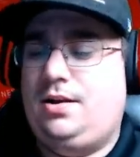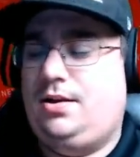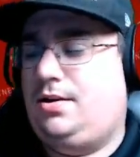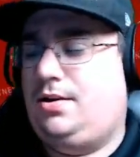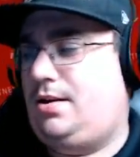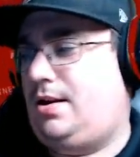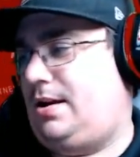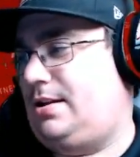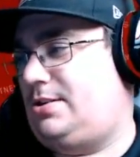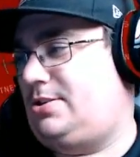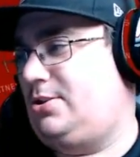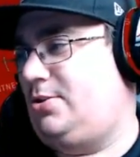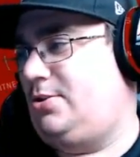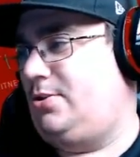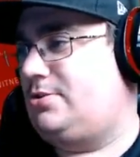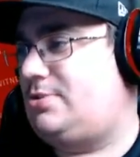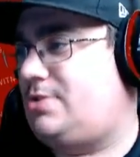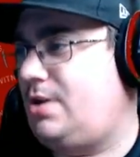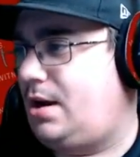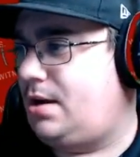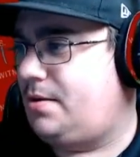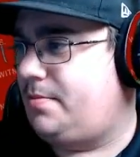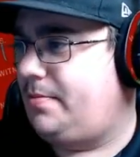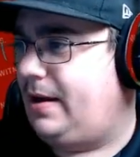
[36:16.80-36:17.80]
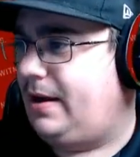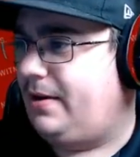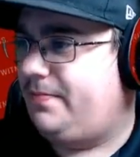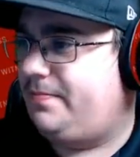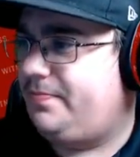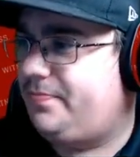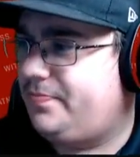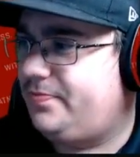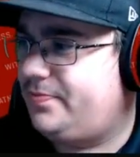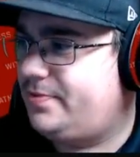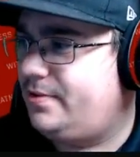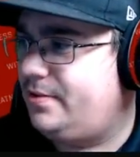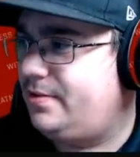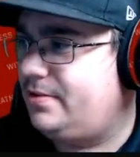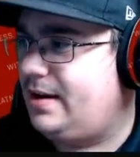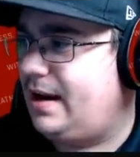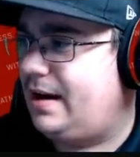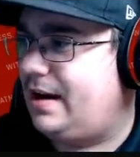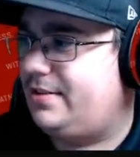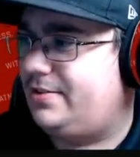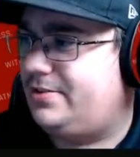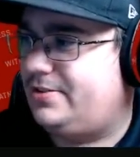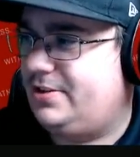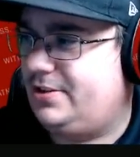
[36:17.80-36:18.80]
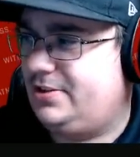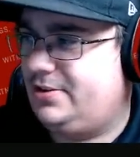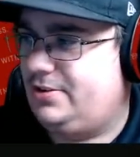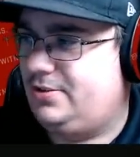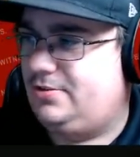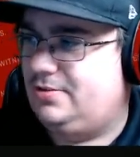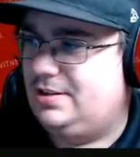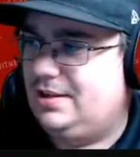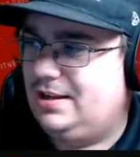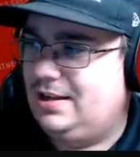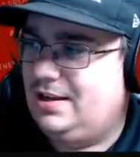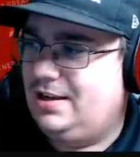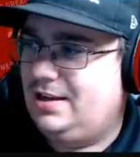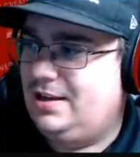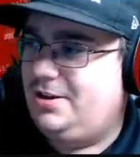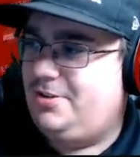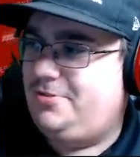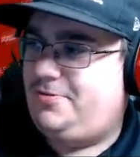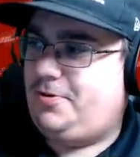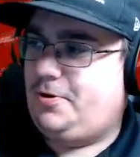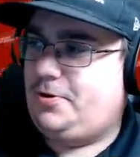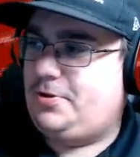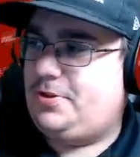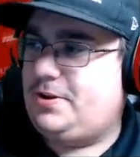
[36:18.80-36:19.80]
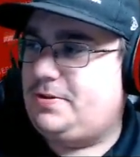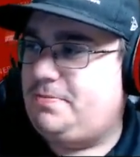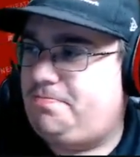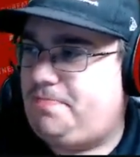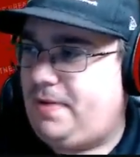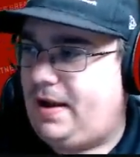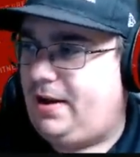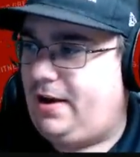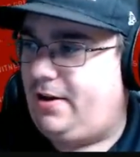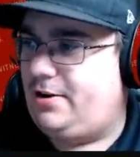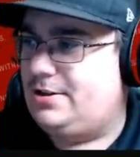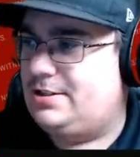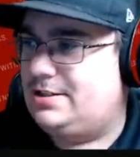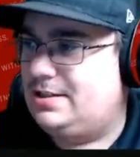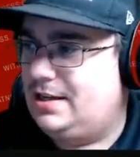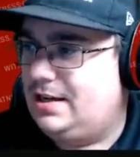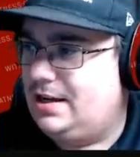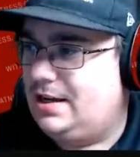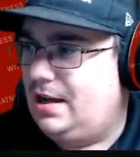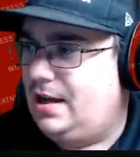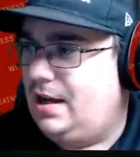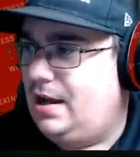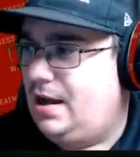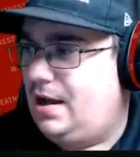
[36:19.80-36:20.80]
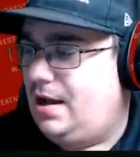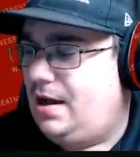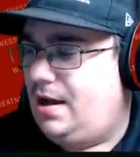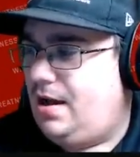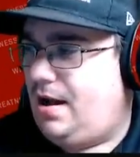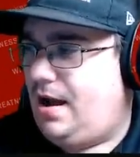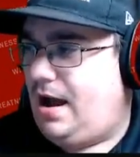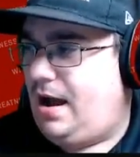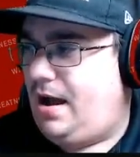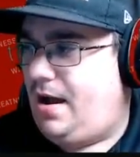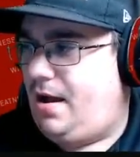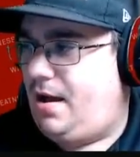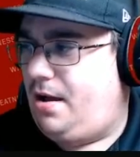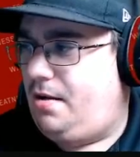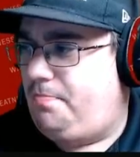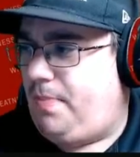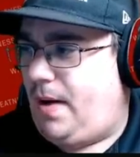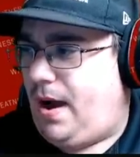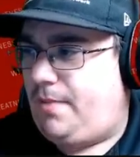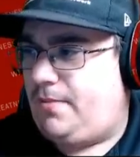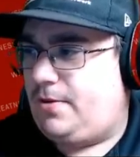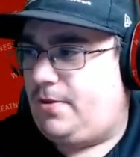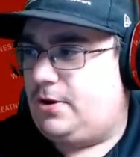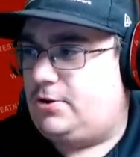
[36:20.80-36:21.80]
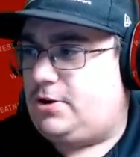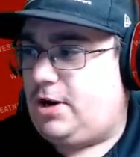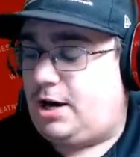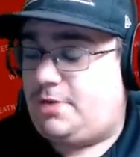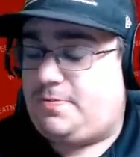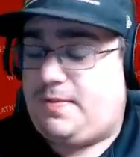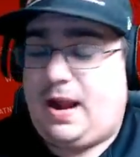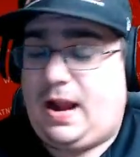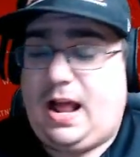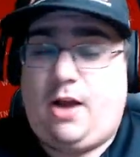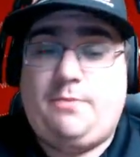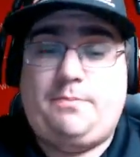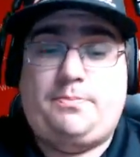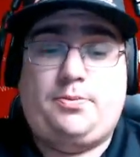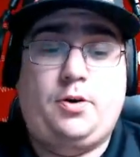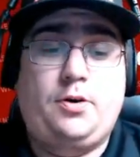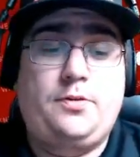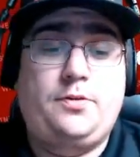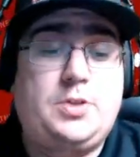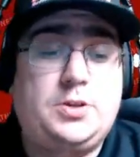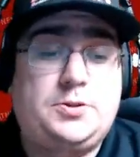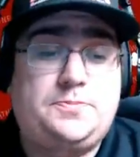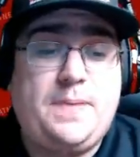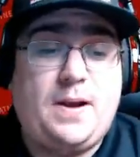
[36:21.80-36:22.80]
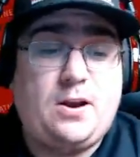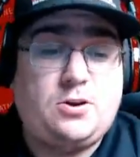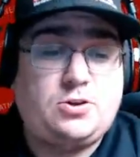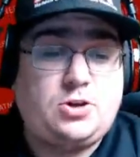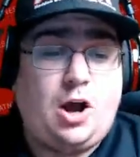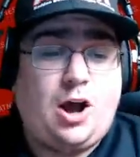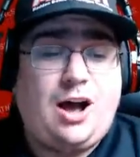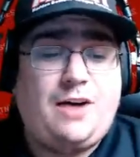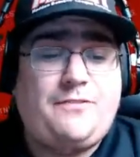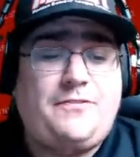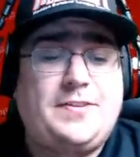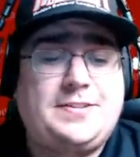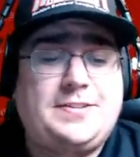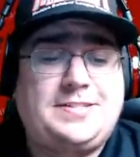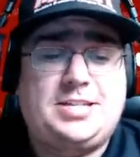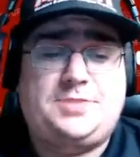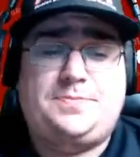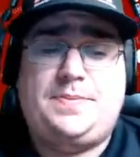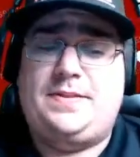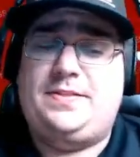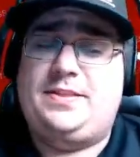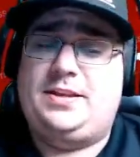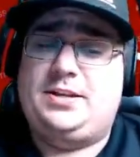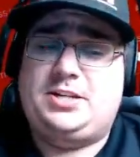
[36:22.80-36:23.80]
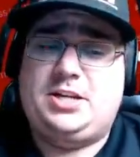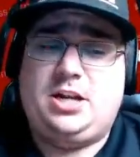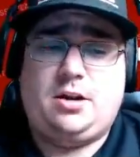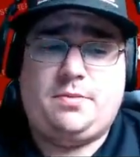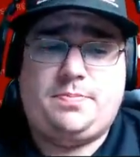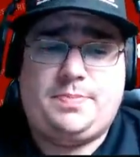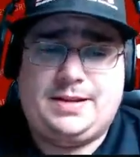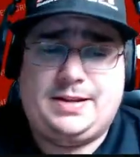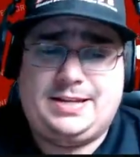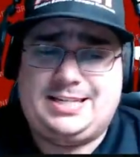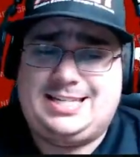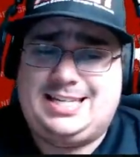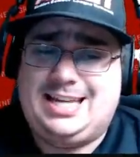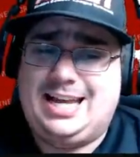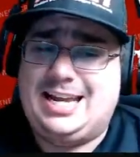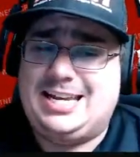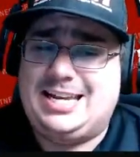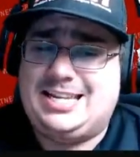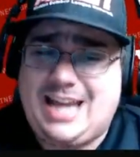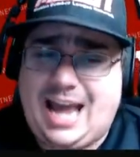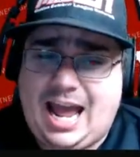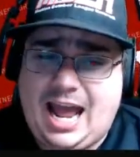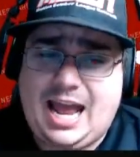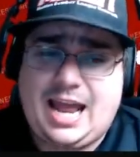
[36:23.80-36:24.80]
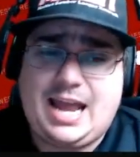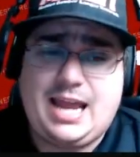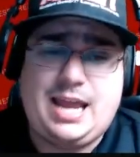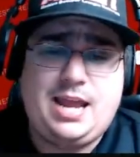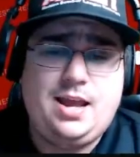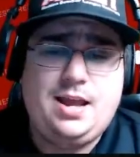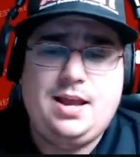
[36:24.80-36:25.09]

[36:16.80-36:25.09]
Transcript: That's who I was talking about. They're down in 2 for the Bears. Bomber, you talked about how improved this Bears offense has been this year, but today,